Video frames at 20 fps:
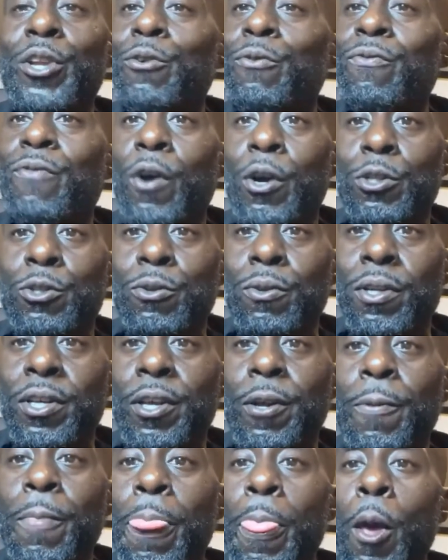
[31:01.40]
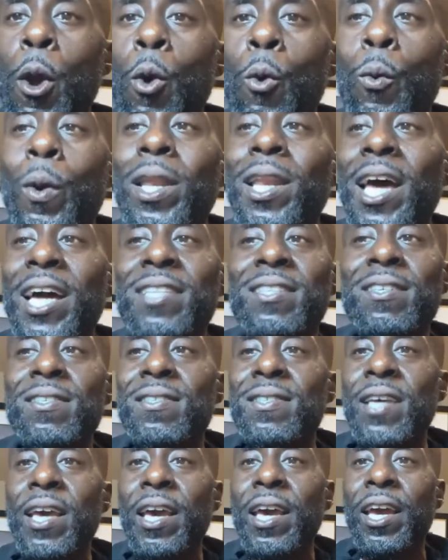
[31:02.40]
do virtually. We like to
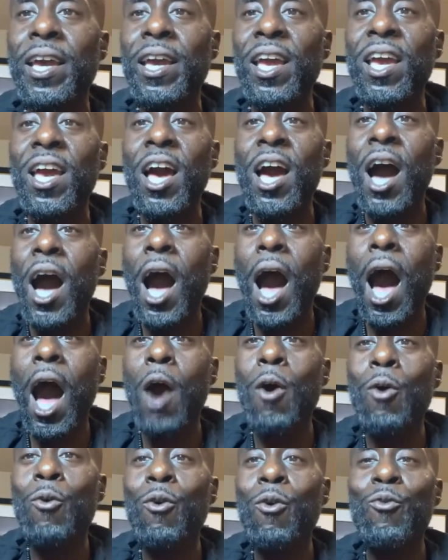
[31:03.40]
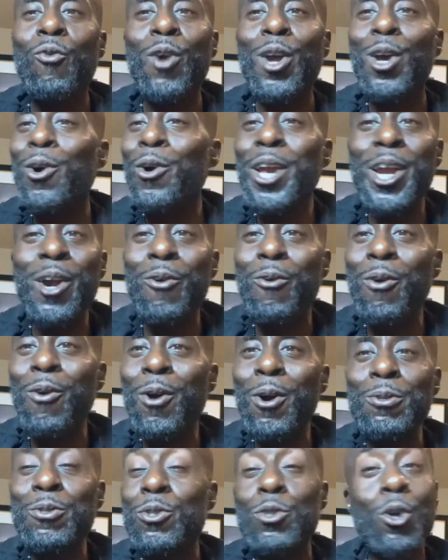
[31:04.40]
say our real
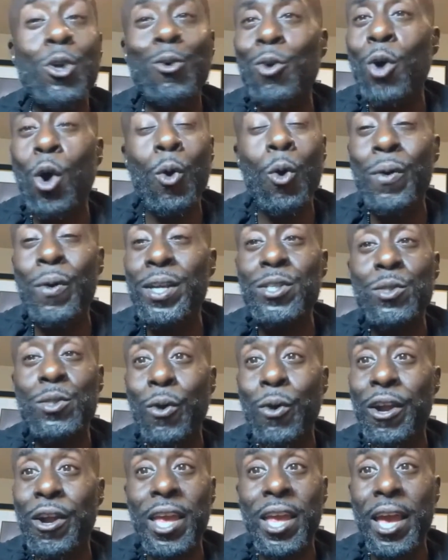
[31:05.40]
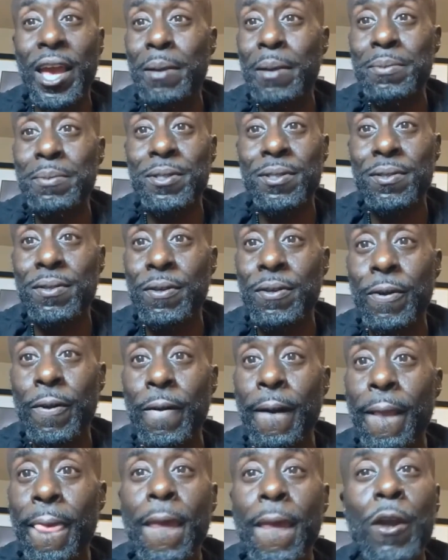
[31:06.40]
heroes don't always wear capes.
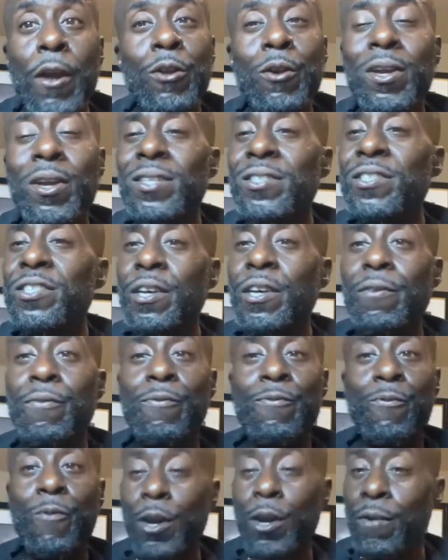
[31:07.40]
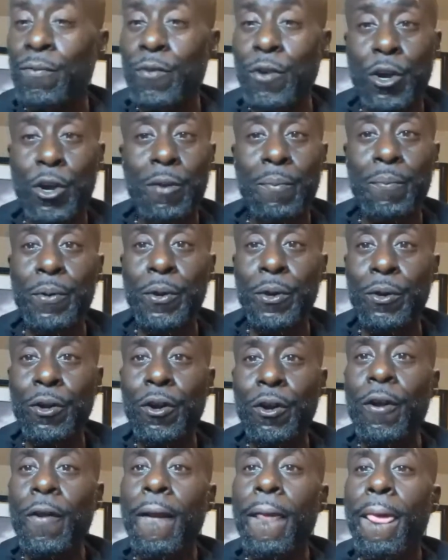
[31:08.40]
You can sit in front of your computer.
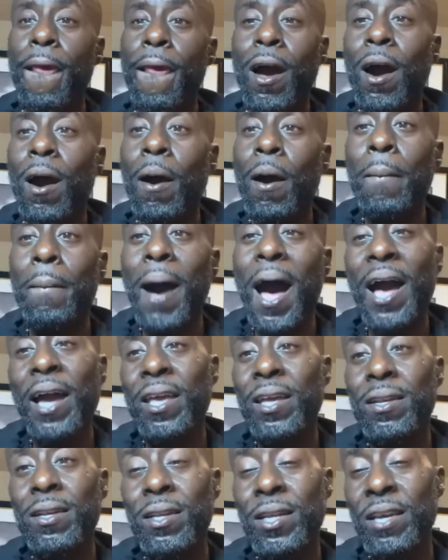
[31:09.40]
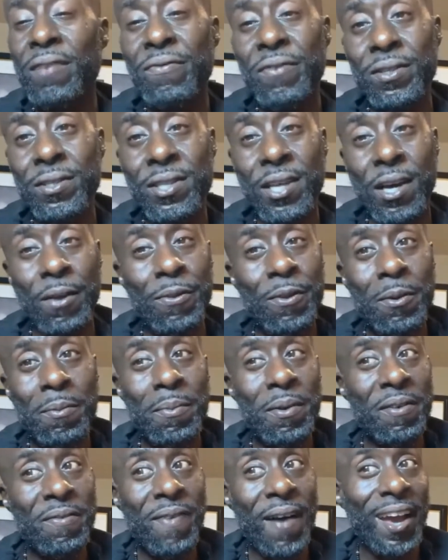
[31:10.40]
I can even tell them,
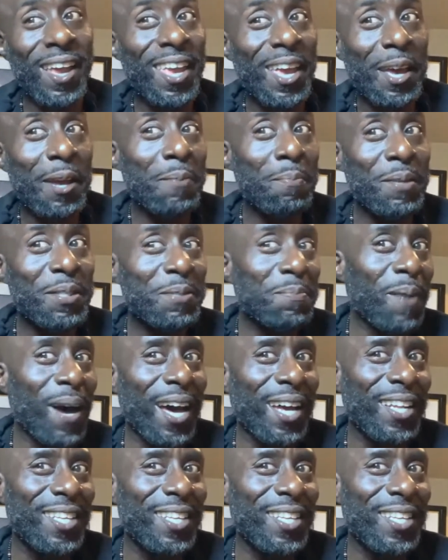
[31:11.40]
if I can, Ms. Body,